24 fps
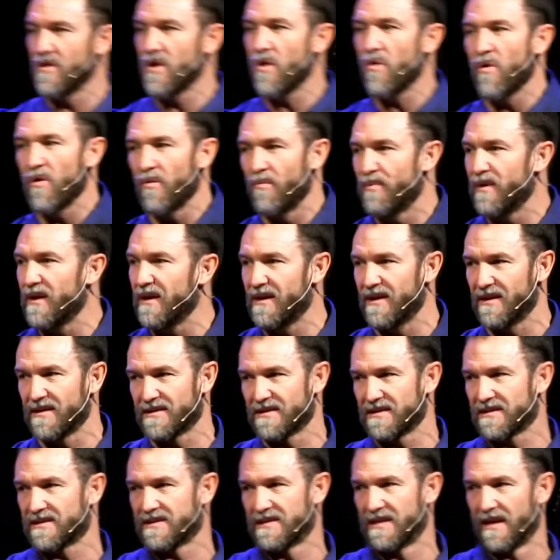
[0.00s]
no
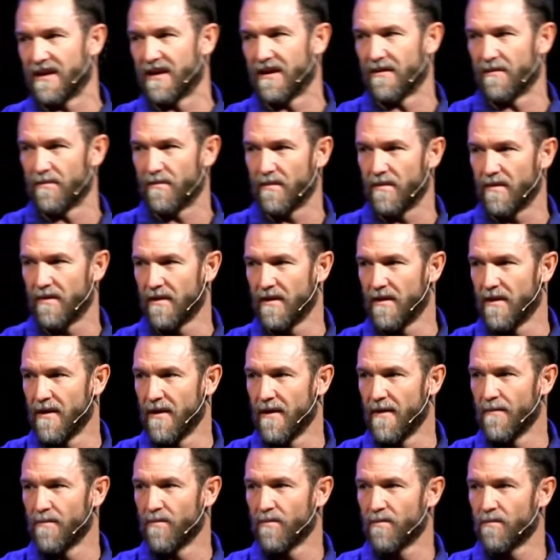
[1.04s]
obedience to Him.
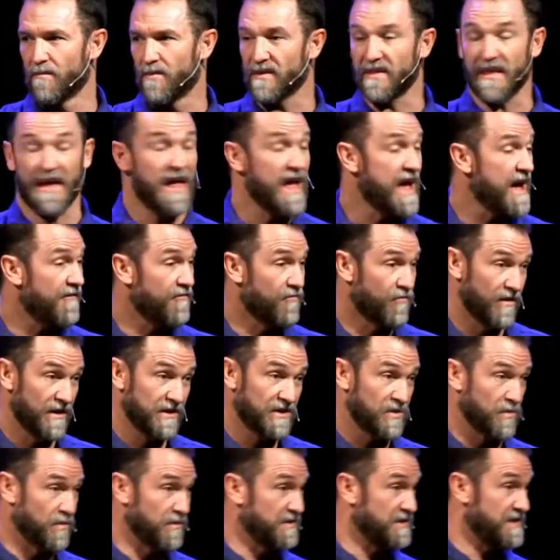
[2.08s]
But they have
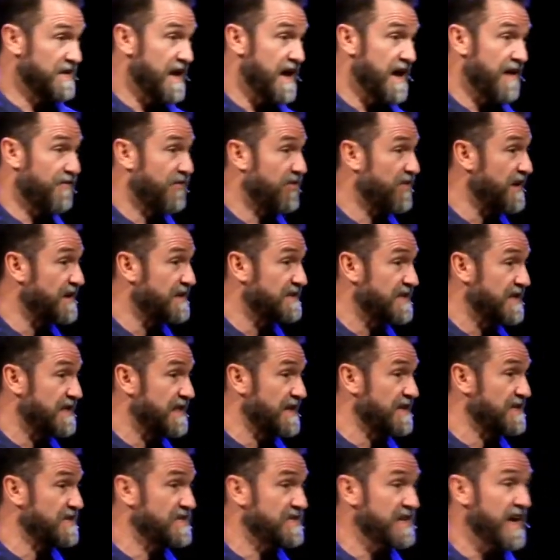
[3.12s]
rituals. They have things that
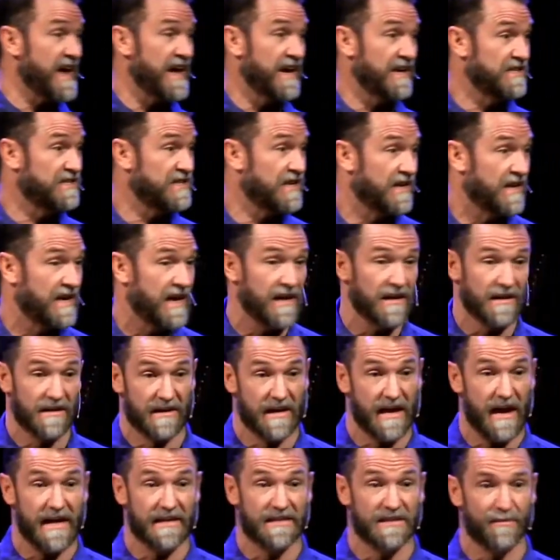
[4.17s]
they say to
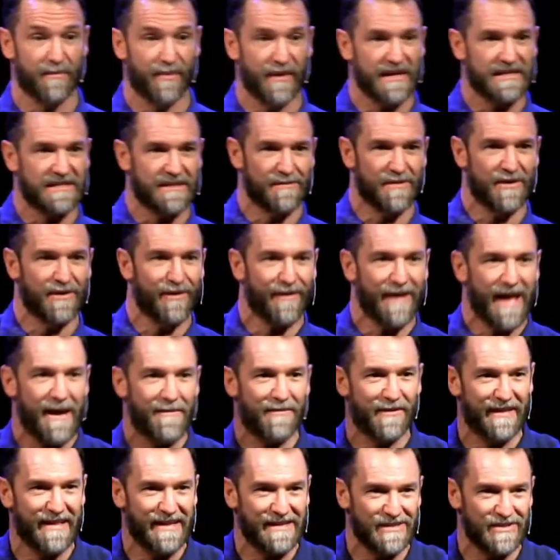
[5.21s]
get God to bless them. You know what
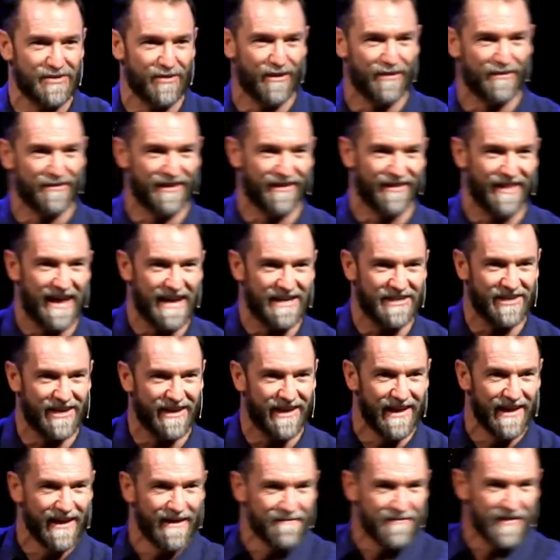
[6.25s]
happened in that story with
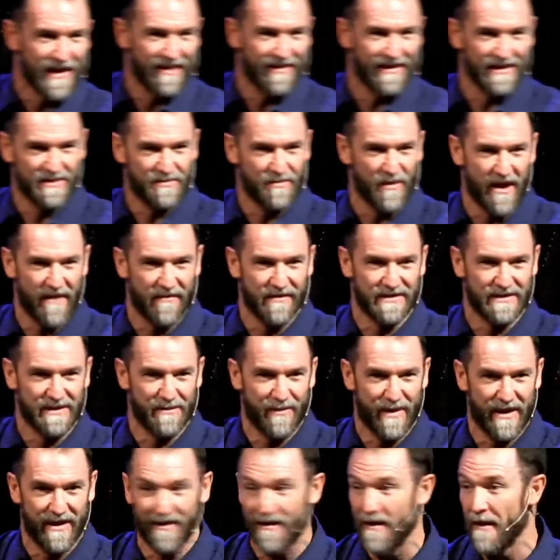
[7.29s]
Elijah and these prophets
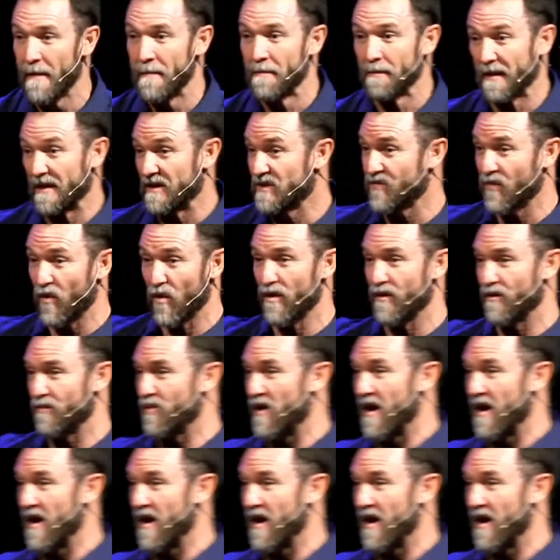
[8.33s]
of Baal? These 400